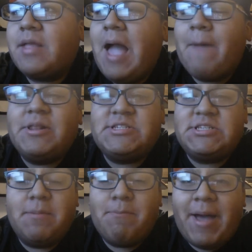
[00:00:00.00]
Happy to
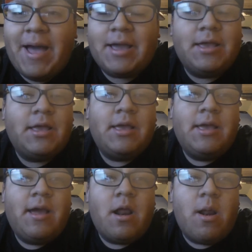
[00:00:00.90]
see him back.
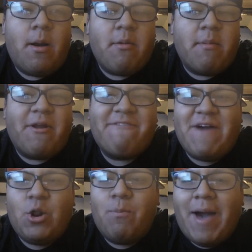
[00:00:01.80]
I remember at
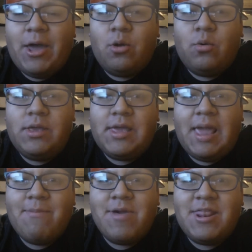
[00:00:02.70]
Final Battle, he
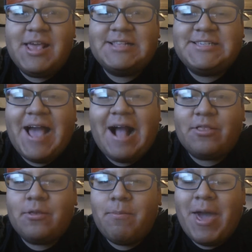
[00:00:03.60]
came in, he
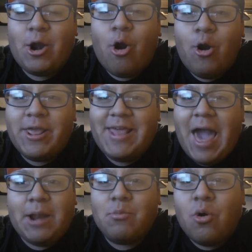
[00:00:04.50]
attacked Matt Hardy and
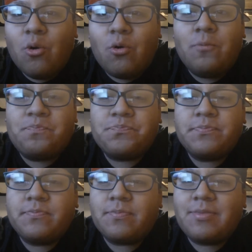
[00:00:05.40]
Adam Cole
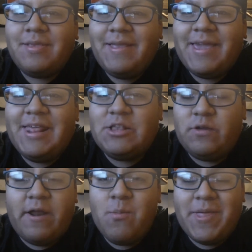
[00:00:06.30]
and he
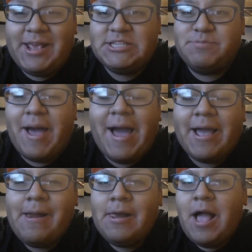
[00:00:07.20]
told everyone that he's
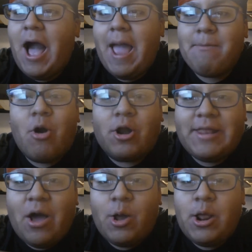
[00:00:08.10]
back. I
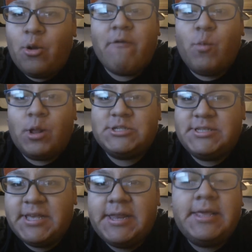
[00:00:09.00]
marked out. I know everyone else
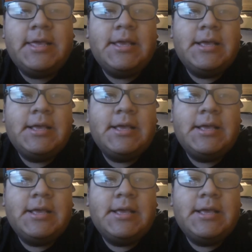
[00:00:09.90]
did.